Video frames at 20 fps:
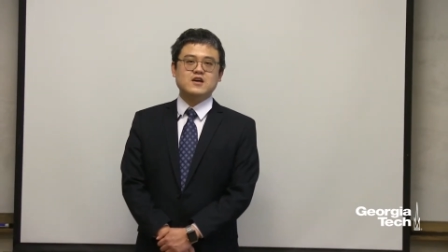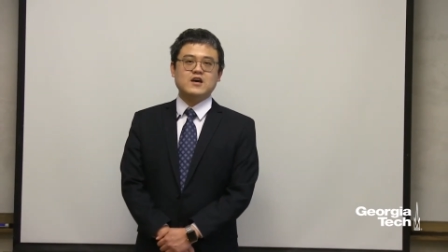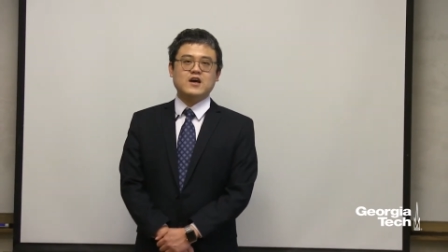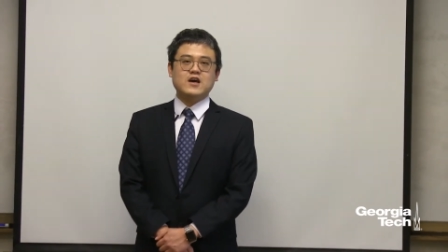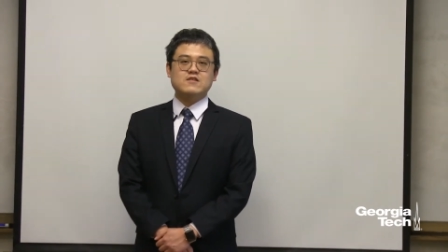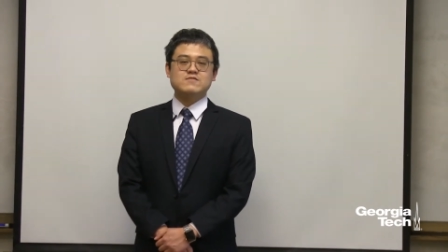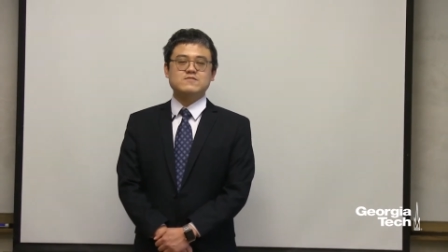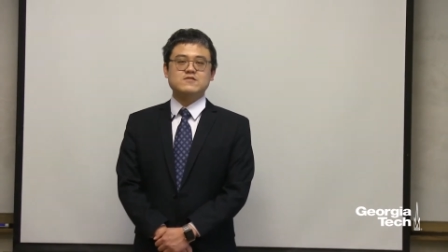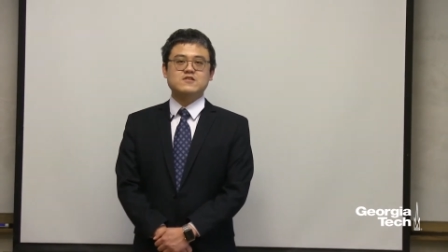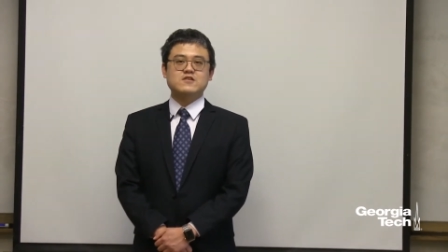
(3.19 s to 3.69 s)

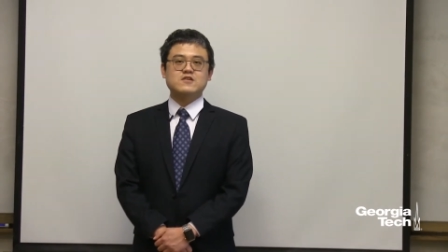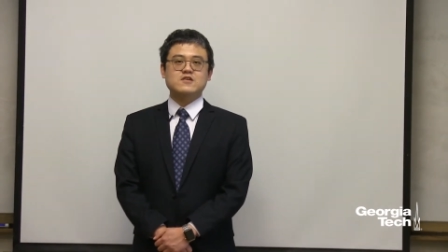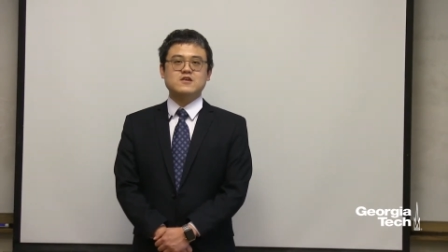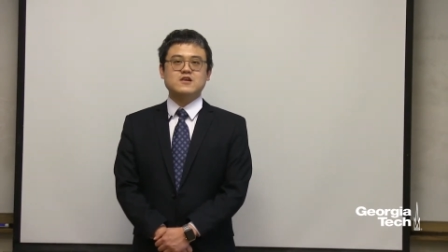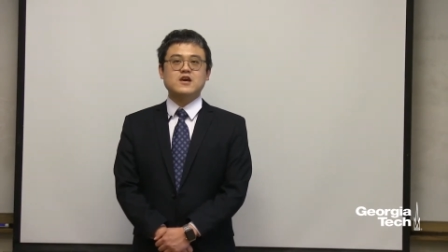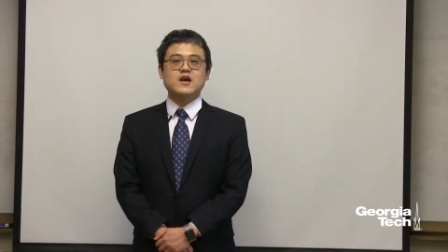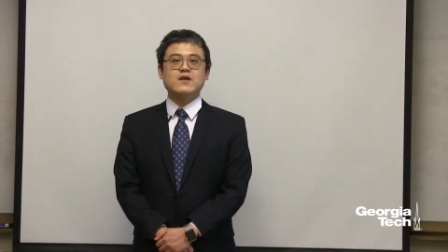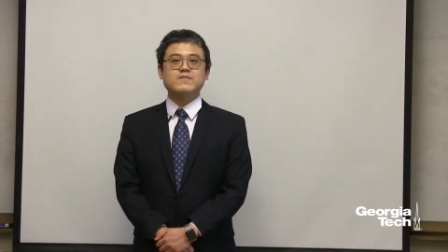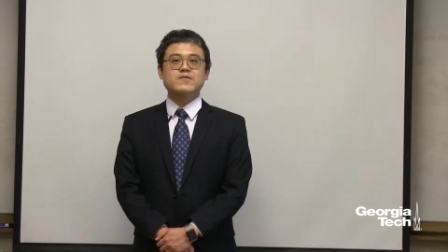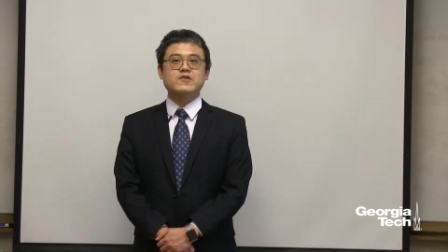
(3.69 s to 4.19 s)
I'm
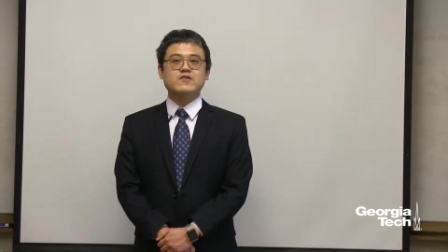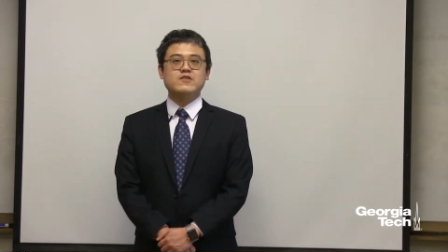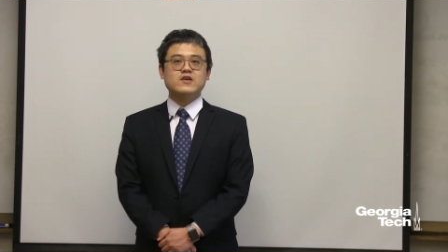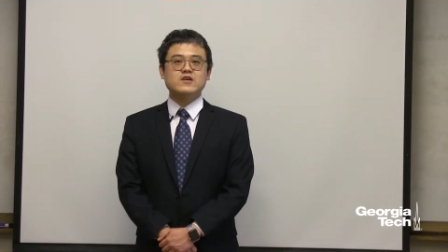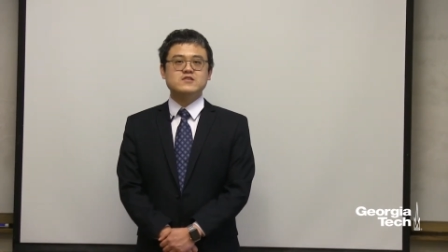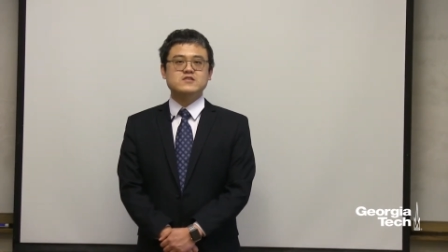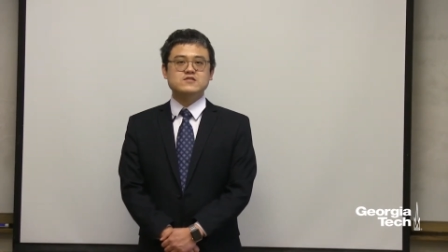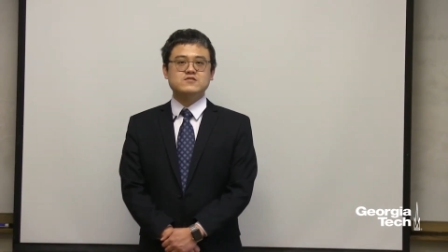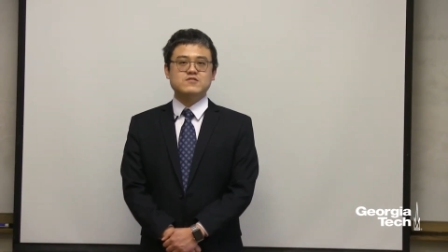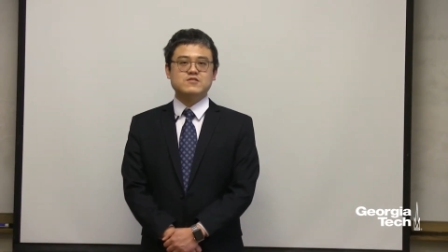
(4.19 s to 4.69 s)
a chemical
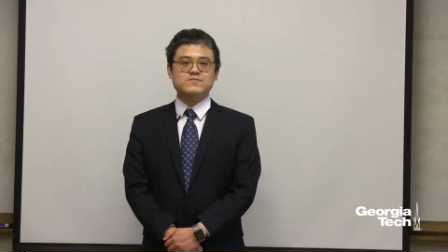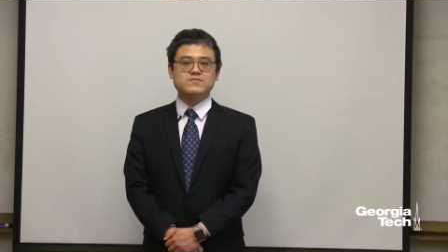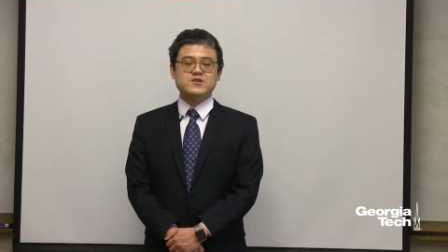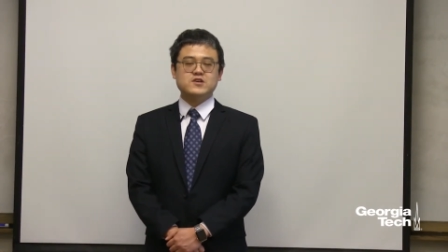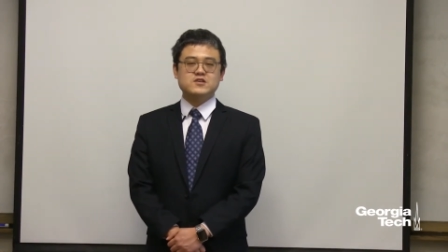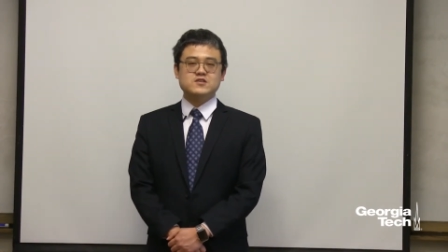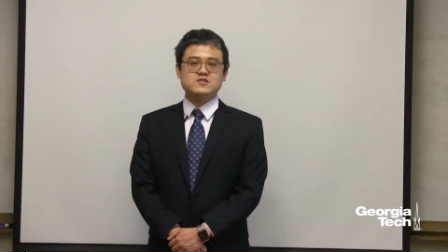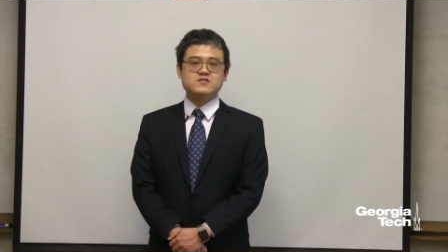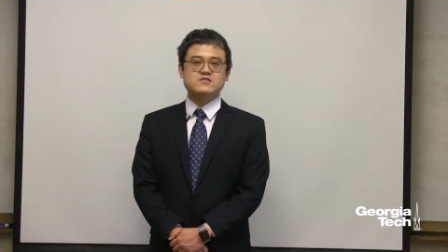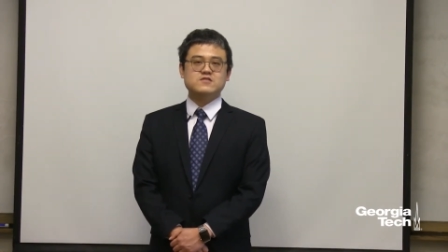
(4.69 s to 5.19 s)
engineering
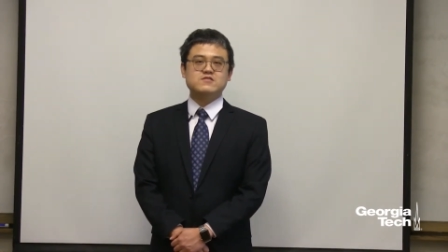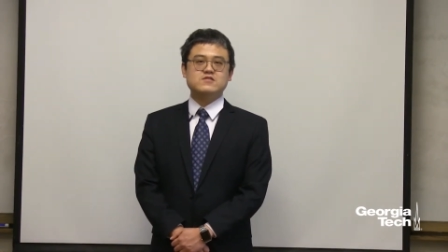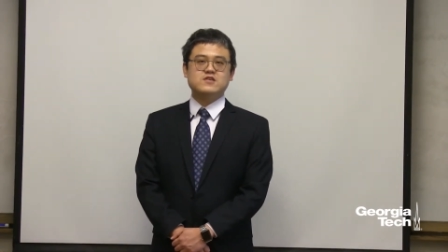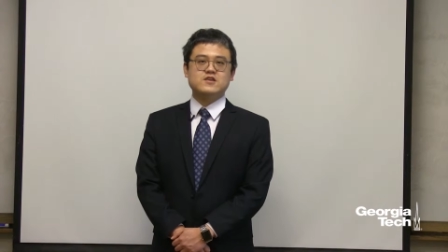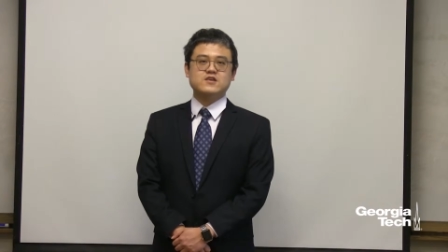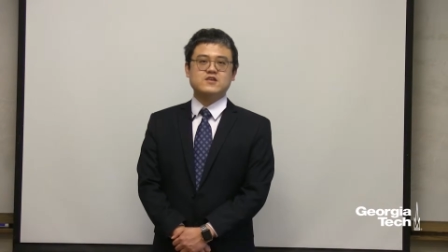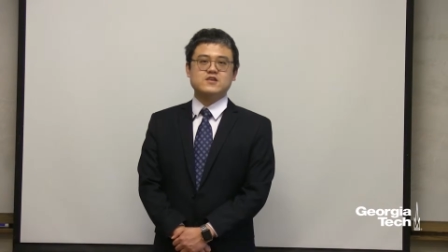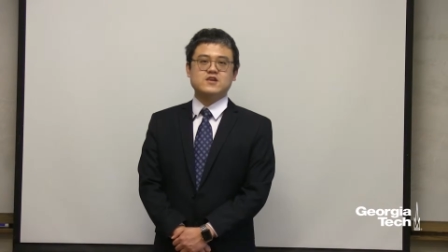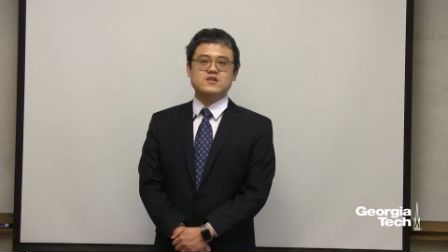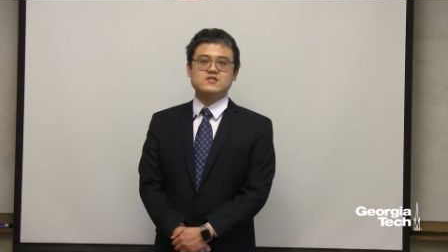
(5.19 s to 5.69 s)
PhD
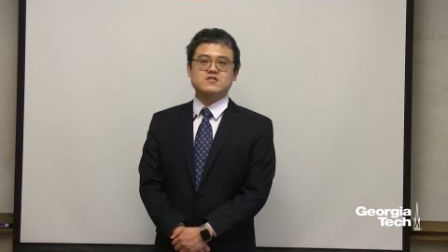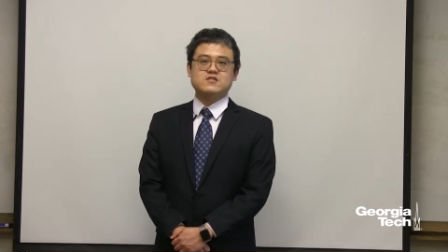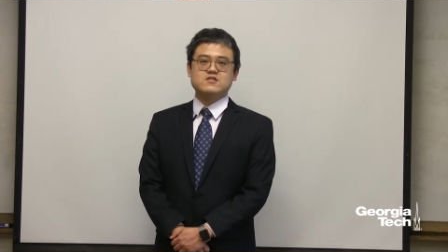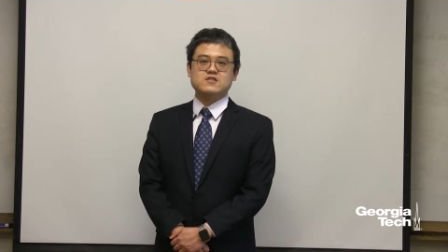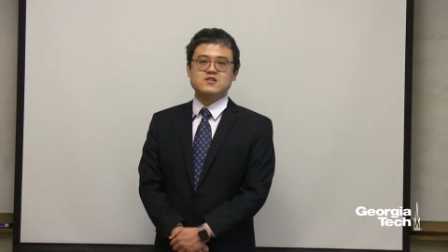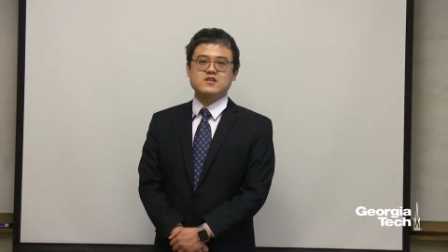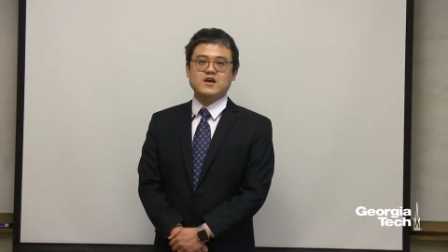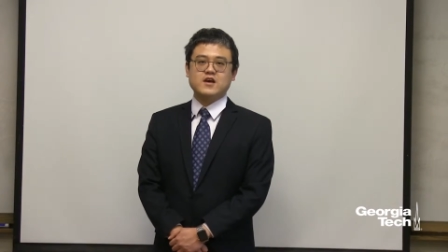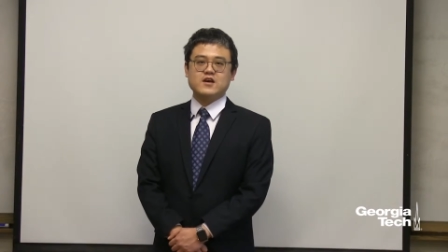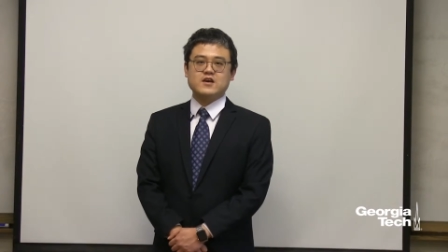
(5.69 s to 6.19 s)
student here at
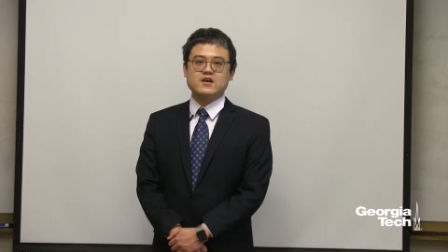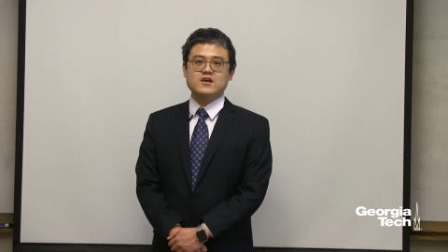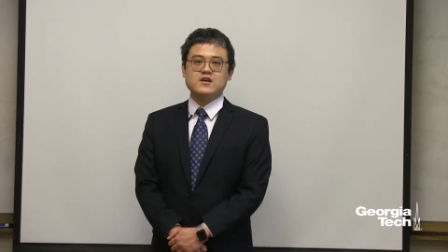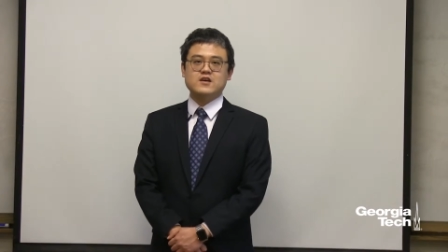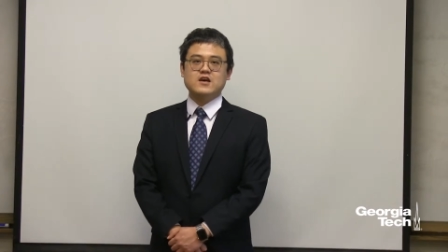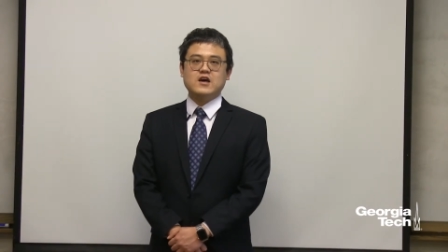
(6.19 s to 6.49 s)
Georgia Tech.